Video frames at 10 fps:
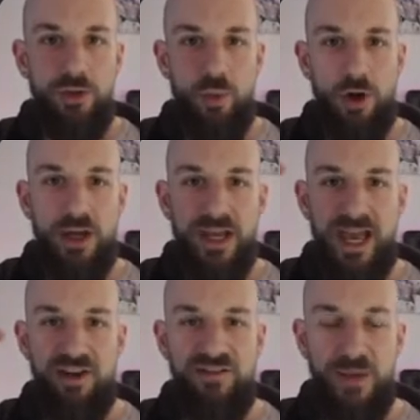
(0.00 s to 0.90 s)
work
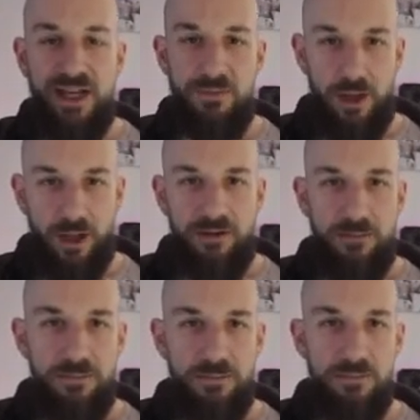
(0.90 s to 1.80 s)
out of my inbox,
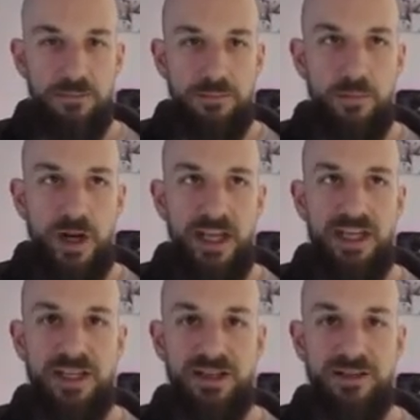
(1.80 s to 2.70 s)

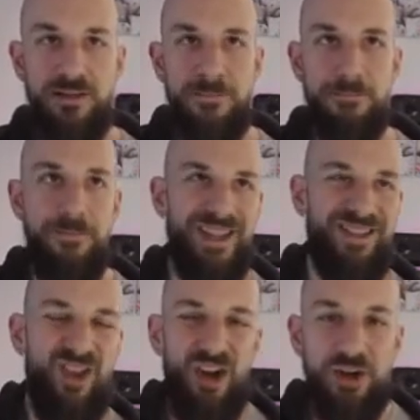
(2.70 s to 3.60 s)
right?
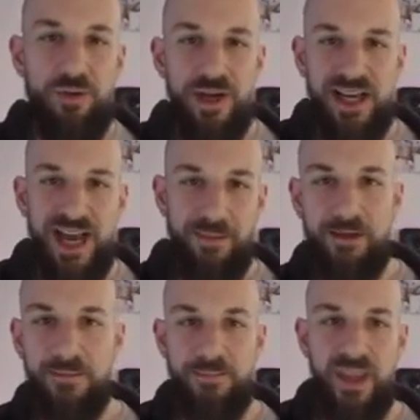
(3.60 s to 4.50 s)
It's not a great
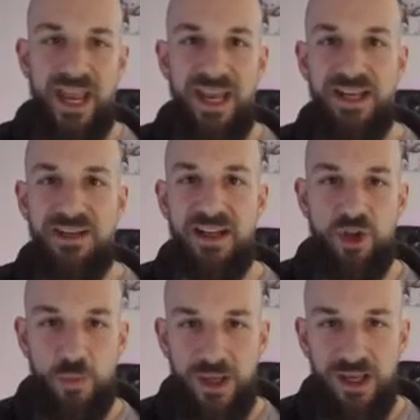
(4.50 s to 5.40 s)
habit, and it
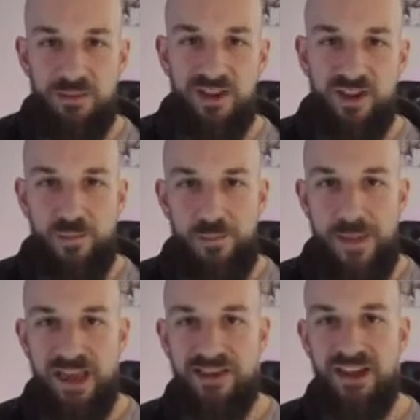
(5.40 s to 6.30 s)
just becomes this
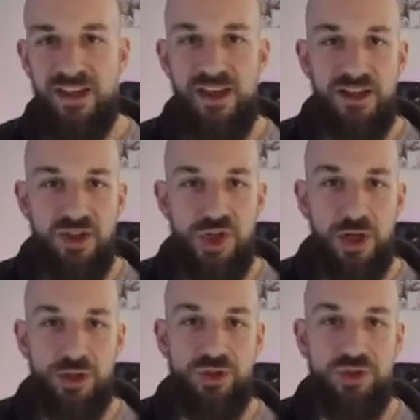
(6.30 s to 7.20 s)
messy kind of
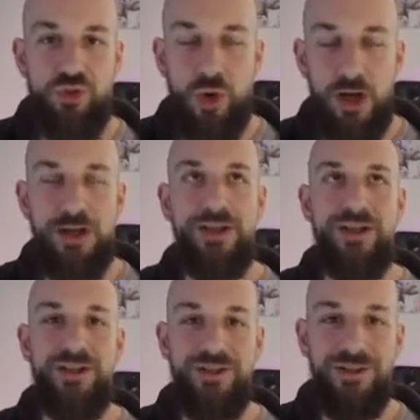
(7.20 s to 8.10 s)
junk
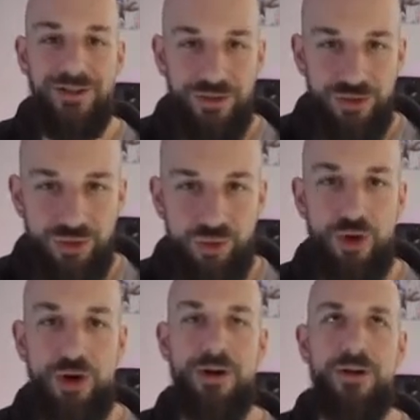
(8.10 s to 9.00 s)
drawer